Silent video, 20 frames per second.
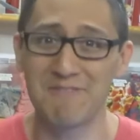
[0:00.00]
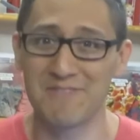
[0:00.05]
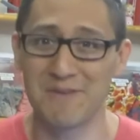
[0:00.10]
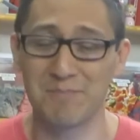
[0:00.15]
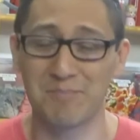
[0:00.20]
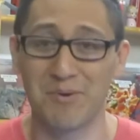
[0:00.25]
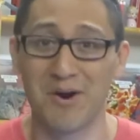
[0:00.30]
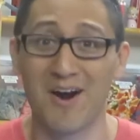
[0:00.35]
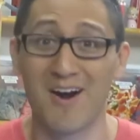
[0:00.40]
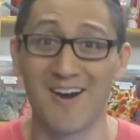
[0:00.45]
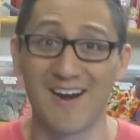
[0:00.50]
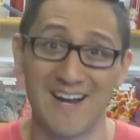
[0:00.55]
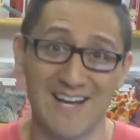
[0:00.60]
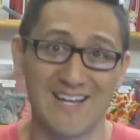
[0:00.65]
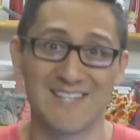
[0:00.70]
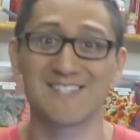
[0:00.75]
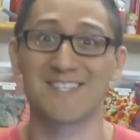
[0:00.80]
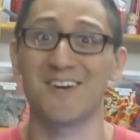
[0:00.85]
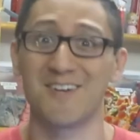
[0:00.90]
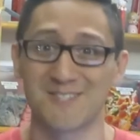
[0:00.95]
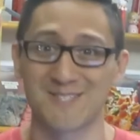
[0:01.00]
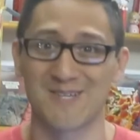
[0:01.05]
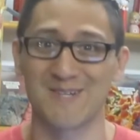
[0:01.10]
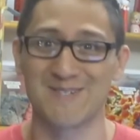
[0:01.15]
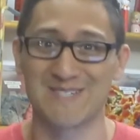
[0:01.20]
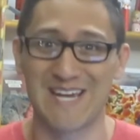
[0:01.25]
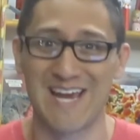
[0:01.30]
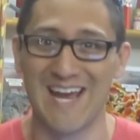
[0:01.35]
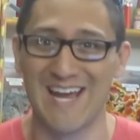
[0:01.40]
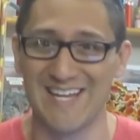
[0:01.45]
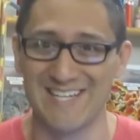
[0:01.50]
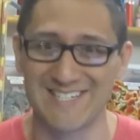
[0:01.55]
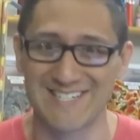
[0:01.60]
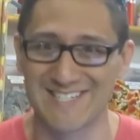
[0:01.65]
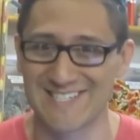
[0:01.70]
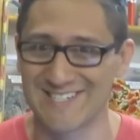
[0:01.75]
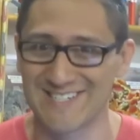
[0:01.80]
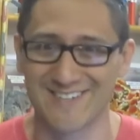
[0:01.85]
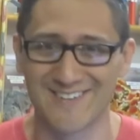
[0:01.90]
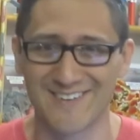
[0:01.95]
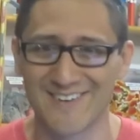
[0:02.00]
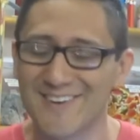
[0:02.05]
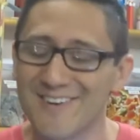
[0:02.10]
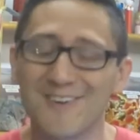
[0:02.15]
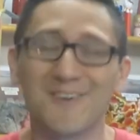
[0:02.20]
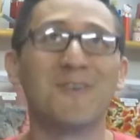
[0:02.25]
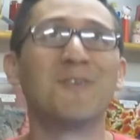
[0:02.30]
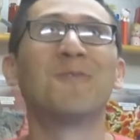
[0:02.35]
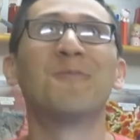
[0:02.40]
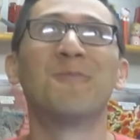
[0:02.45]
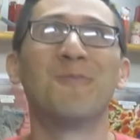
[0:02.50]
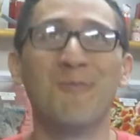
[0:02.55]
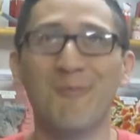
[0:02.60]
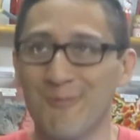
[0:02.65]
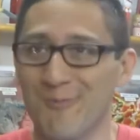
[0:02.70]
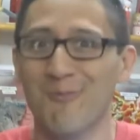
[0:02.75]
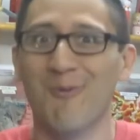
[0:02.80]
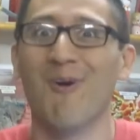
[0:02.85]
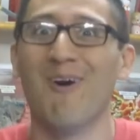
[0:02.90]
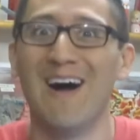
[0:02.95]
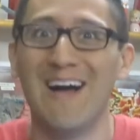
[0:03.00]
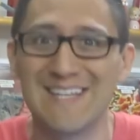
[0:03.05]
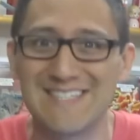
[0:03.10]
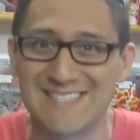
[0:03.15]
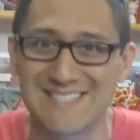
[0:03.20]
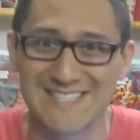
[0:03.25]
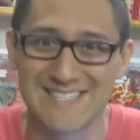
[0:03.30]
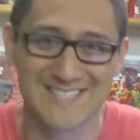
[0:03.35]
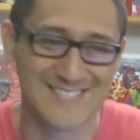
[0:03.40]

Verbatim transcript: of the bar has also changed. What?